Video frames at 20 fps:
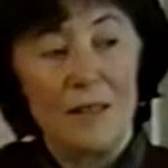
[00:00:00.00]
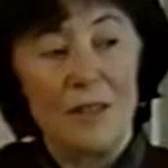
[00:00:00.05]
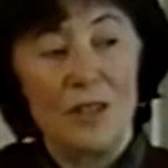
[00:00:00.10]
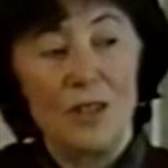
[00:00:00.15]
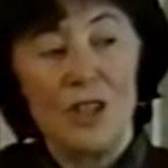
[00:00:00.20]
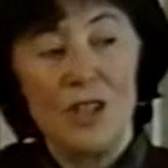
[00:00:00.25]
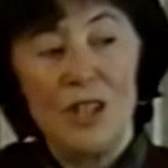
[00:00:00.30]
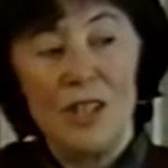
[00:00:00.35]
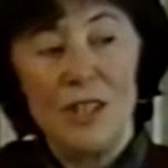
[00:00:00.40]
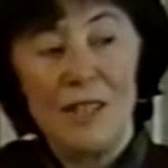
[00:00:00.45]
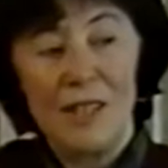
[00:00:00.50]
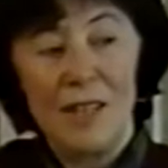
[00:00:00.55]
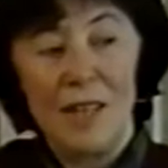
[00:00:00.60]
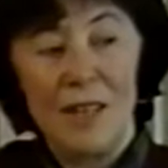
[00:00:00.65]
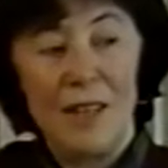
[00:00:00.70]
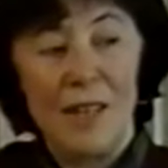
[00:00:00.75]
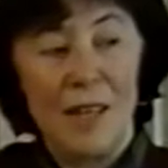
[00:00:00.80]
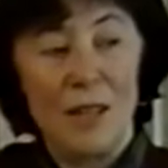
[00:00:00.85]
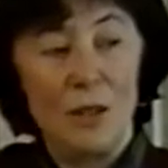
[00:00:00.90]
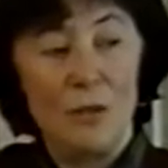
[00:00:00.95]
She
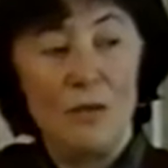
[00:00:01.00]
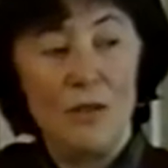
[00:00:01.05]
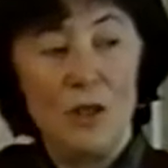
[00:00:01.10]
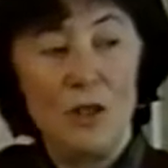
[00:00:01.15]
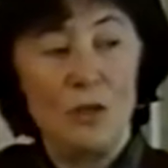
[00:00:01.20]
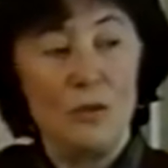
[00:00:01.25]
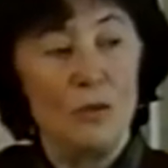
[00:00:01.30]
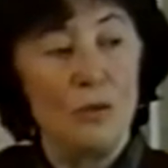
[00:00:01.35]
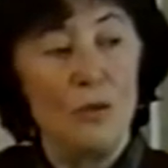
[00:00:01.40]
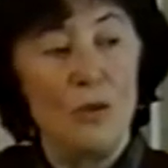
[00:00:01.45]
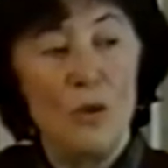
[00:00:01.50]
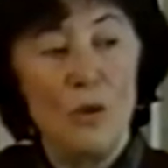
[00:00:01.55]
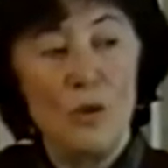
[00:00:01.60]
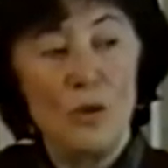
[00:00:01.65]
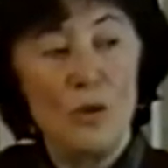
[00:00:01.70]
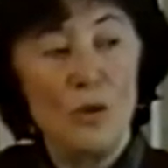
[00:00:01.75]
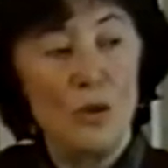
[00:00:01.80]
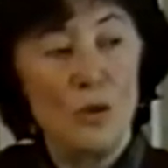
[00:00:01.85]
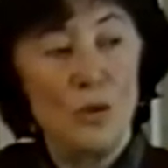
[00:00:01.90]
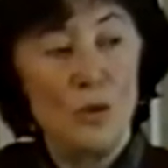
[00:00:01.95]
said that we should go
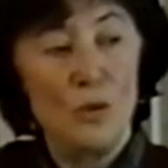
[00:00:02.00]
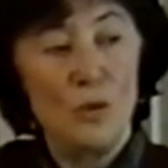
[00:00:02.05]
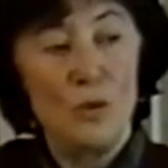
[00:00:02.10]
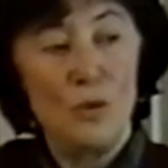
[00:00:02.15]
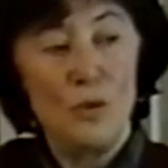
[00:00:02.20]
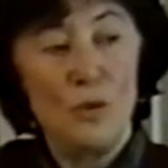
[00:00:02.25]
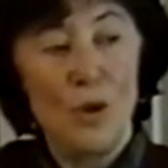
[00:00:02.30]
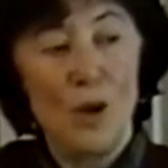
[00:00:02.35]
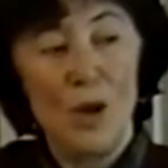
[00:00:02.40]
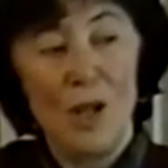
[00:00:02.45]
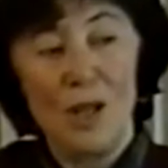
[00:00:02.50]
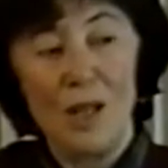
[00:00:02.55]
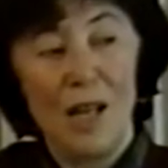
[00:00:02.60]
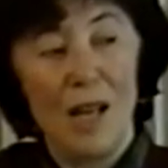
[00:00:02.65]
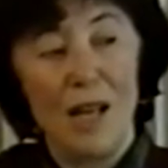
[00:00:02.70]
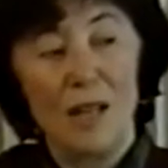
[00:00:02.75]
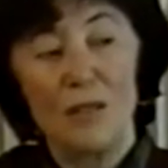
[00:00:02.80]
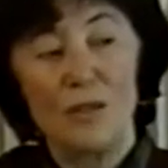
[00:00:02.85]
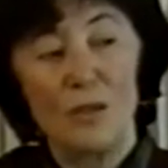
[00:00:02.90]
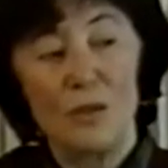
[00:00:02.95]
through all
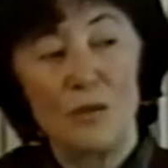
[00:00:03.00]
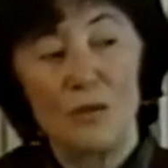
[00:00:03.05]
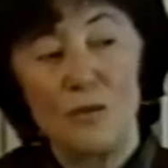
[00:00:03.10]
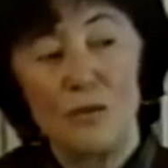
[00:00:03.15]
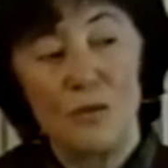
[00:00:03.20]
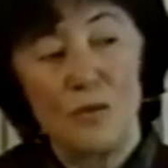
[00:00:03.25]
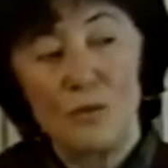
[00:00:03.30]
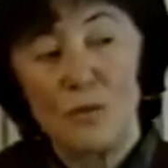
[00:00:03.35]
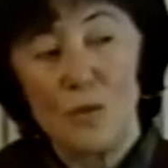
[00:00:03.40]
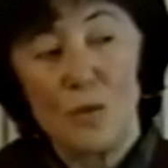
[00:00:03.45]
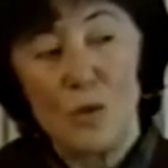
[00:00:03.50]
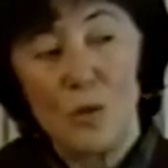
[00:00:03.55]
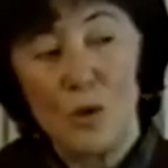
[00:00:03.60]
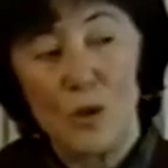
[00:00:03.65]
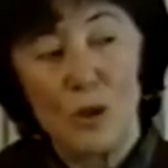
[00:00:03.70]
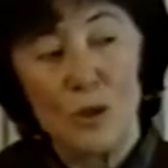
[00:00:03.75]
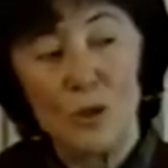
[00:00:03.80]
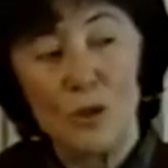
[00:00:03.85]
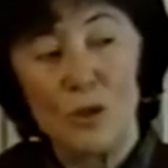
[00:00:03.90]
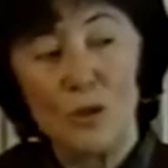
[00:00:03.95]
kinds of
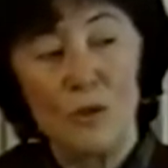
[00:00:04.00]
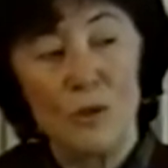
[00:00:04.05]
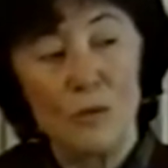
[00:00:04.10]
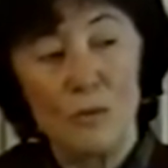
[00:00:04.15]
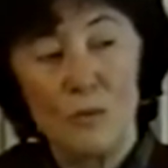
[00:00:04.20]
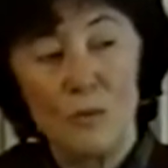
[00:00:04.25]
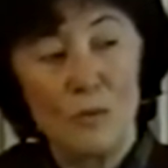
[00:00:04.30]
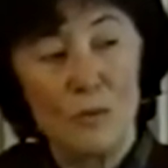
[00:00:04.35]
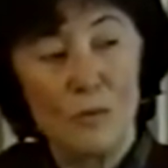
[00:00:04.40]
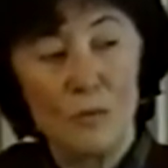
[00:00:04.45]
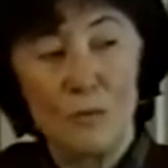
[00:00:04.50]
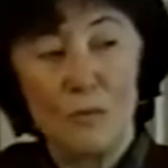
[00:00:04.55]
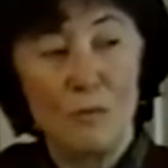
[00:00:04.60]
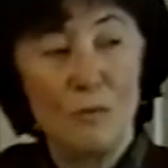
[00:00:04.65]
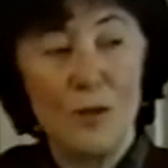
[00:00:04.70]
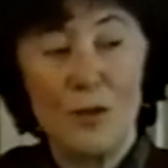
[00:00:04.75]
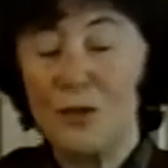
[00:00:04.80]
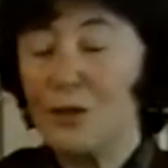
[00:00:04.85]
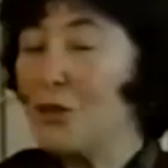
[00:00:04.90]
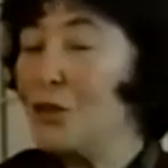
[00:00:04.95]
old
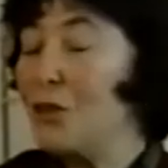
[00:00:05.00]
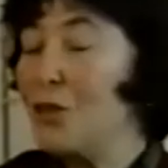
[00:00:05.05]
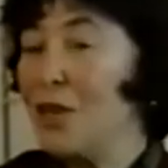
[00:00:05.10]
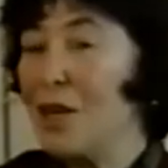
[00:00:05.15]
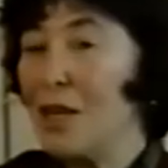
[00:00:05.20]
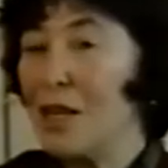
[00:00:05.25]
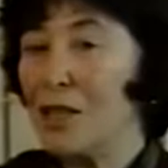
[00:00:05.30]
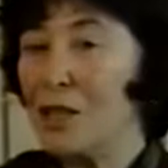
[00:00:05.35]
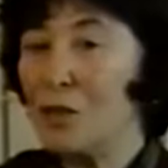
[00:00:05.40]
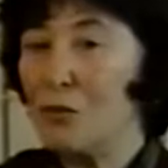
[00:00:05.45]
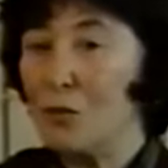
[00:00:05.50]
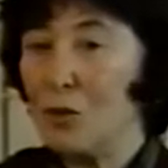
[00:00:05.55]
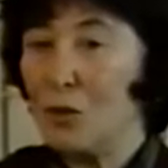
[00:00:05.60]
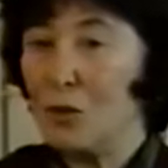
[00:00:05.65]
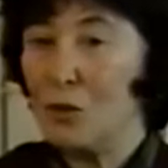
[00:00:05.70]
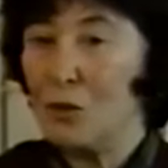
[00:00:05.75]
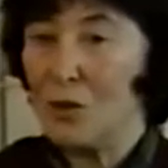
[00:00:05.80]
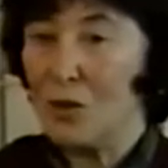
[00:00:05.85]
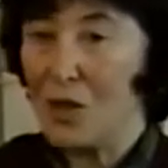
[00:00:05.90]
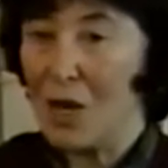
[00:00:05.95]
materials,
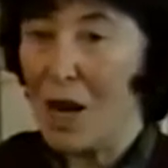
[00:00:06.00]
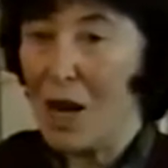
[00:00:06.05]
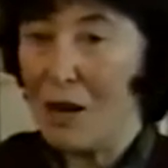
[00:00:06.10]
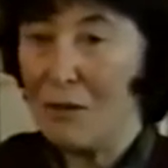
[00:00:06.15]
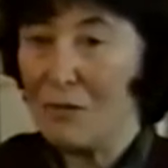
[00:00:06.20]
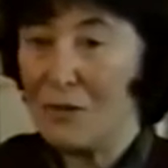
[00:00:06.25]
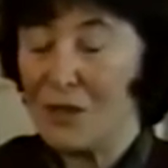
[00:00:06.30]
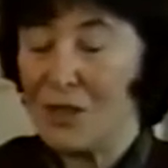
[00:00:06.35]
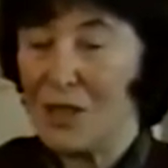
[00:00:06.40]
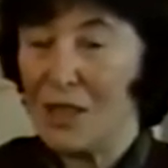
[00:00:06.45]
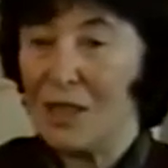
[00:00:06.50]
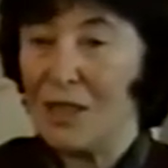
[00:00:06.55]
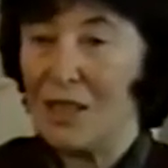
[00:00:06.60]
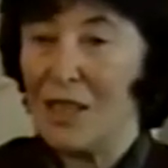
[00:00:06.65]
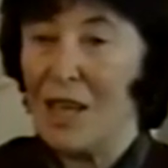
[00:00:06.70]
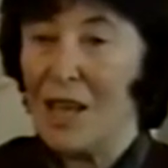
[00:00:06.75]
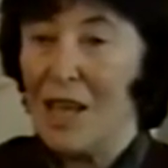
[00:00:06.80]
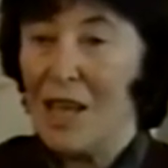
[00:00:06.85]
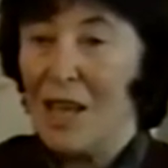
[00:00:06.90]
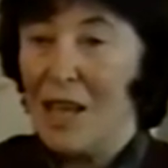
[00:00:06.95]
photographs,
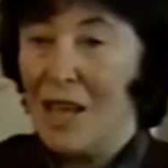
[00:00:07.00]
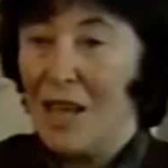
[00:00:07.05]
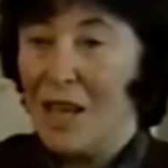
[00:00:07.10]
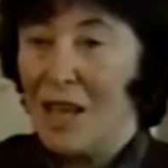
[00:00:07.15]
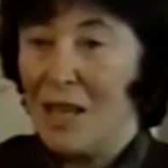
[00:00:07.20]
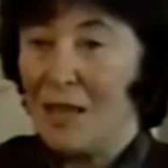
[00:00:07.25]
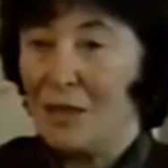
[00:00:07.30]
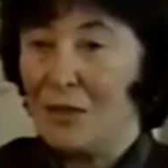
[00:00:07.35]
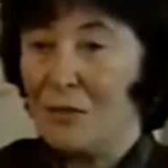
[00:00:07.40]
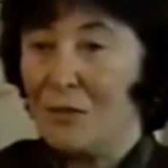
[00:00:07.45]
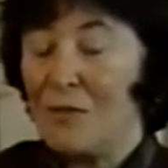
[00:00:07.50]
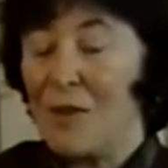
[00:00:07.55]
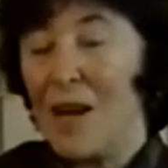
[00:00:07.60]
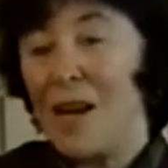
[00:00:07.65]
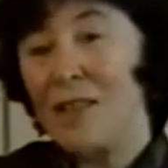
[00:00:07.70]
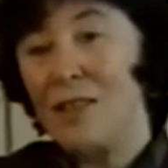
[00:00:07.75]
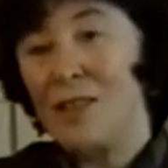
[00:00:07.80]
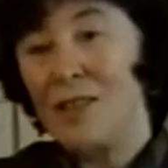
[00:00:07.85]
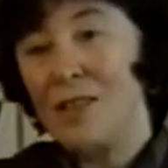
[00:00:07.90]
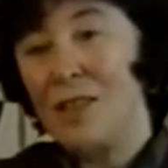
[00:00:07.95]
and
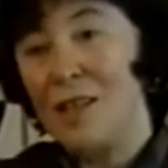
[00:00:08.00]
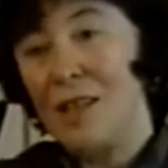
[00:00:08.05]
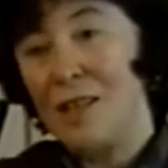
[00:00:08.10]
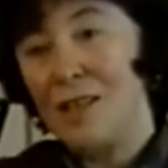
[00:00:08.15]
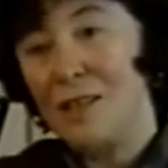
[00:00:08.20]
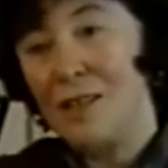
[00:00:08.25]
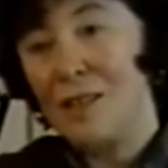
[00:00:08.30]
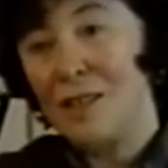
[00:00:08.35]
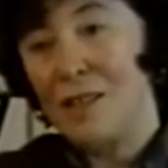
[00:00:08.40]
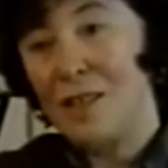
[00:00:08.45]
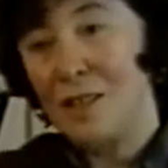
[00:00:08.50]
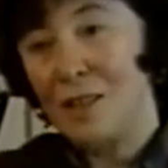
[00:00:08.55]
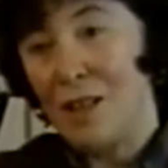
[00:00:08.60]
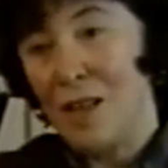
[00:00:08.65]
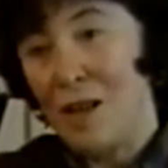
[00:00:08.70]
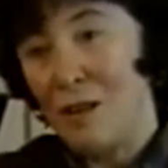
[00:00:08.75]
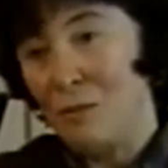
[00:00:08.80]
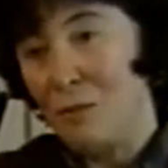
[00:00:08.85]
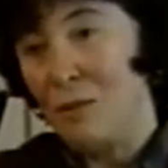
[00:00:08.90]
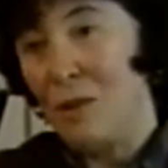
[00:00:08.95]
find things that
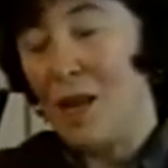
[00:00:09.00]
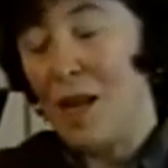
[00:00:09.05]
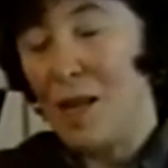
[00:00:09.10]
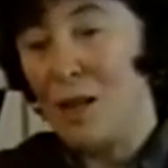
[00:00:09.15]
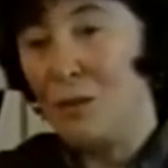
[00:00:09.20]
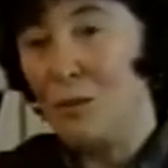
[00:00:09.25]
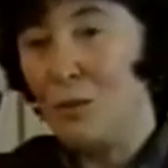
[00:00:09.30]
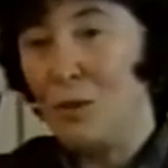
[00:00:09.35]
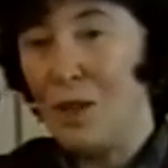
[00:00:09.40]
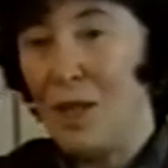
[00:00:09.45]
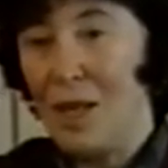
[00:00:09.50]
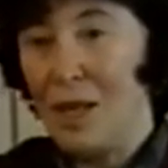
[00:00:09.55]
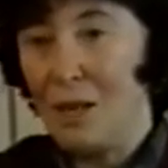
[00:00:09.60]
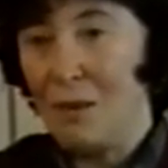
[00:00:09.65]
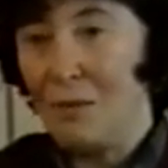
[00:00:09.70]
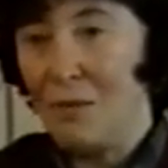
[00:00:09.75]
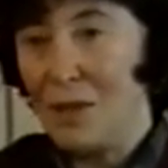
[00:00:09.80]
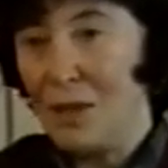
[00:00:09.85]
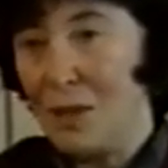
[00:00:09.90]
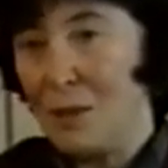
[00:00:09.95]
I would like to take
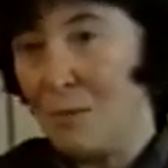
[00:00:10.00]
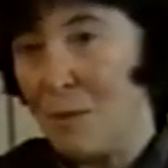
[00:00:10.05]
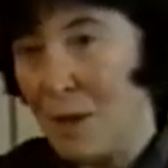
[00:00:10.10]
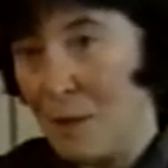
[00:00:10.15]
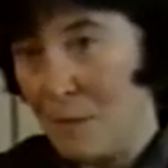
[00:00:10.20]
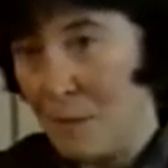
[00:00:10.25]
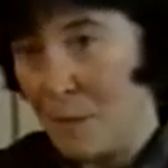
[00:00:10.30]
with me